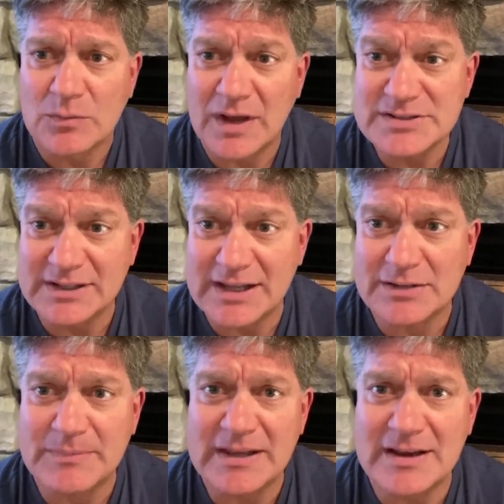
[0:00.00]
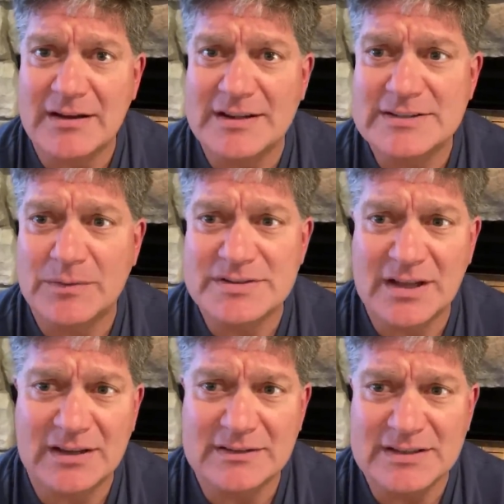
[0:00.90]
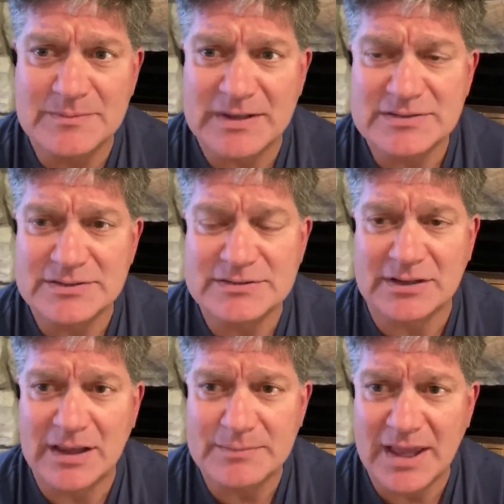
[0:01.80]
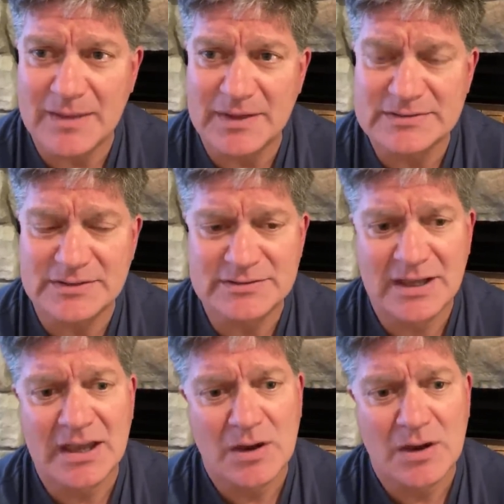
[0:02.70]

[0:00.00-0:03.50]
Russian intermediaries that were selling these missiles, the Club K missiles.